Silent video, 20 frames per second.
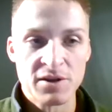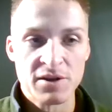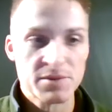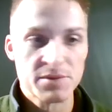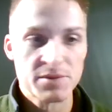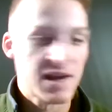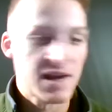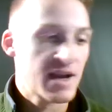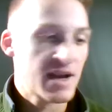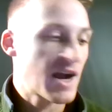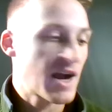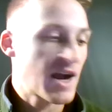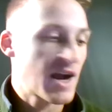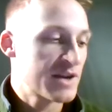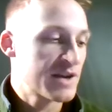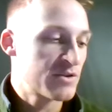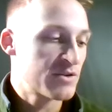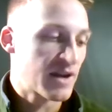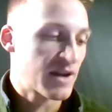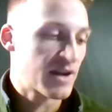but I
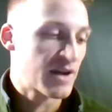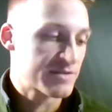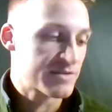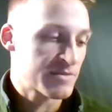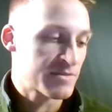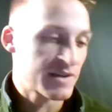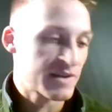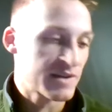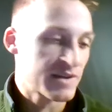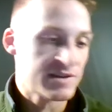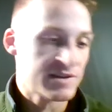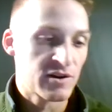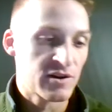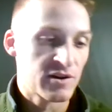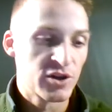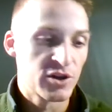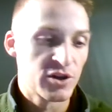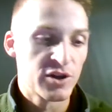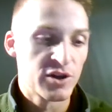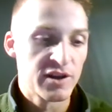do have some things that are
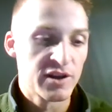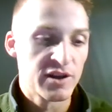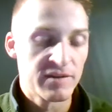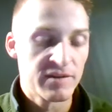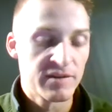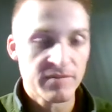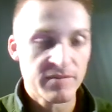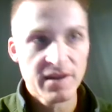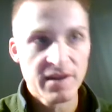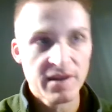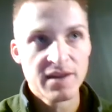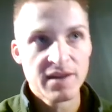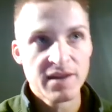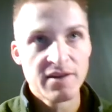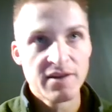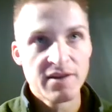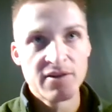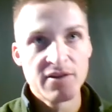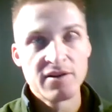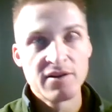good. And
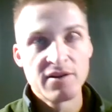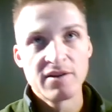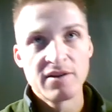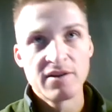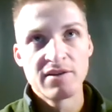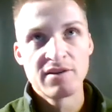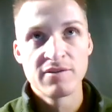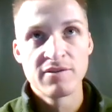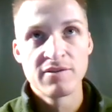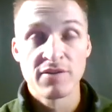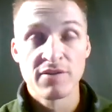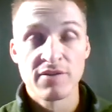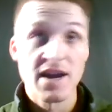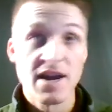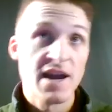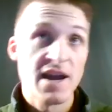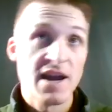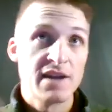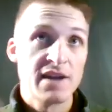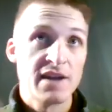for
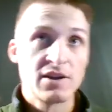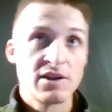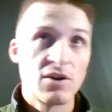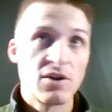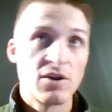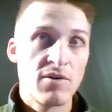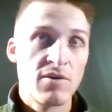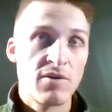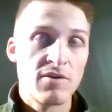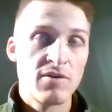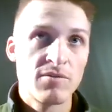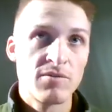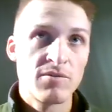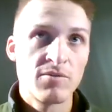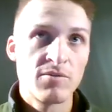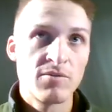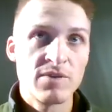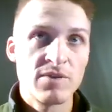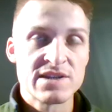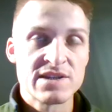that,
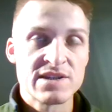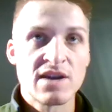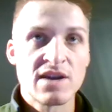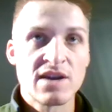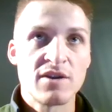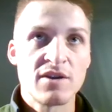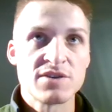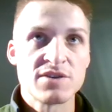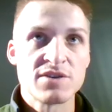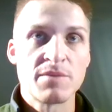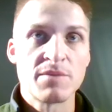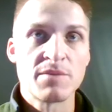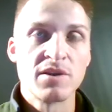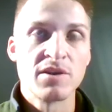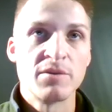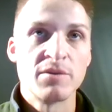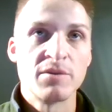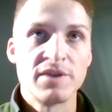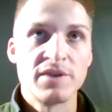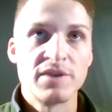we set ours up a
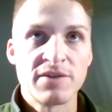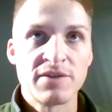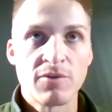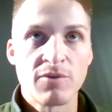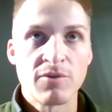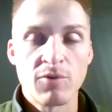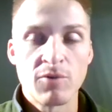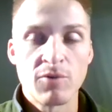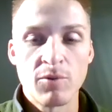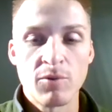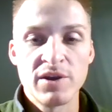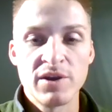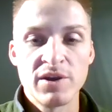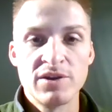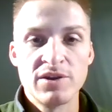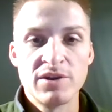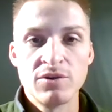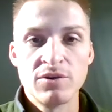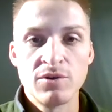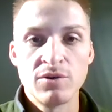little bit different where
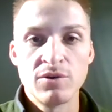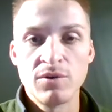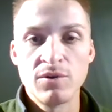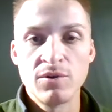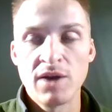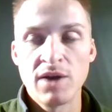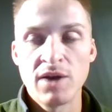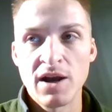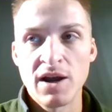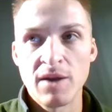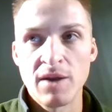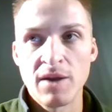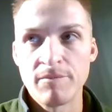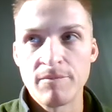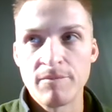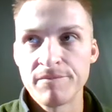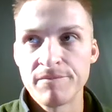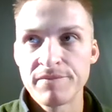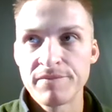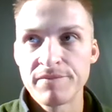we do,
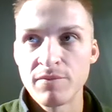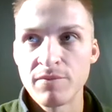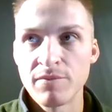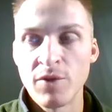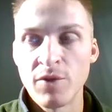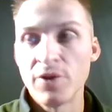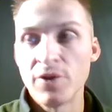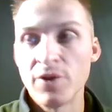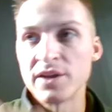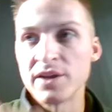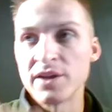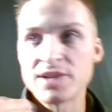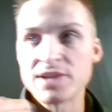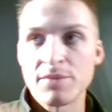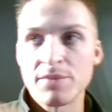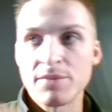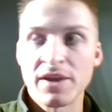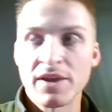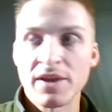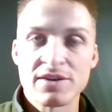we only
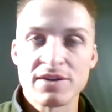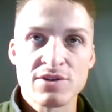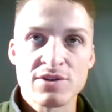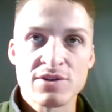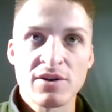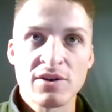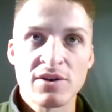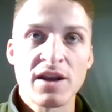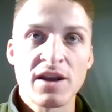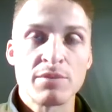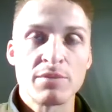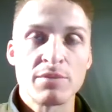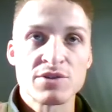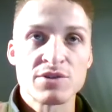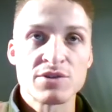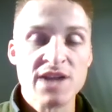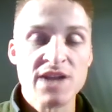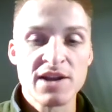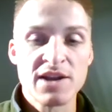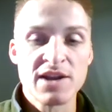accept like a certain, not a
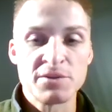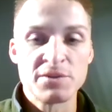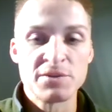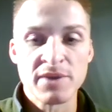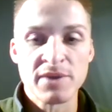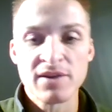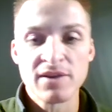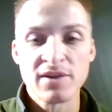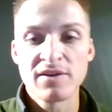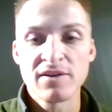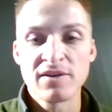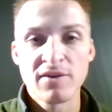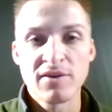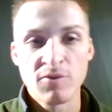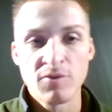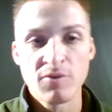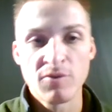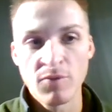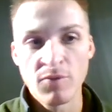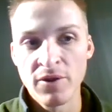percentage, but
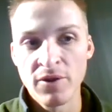we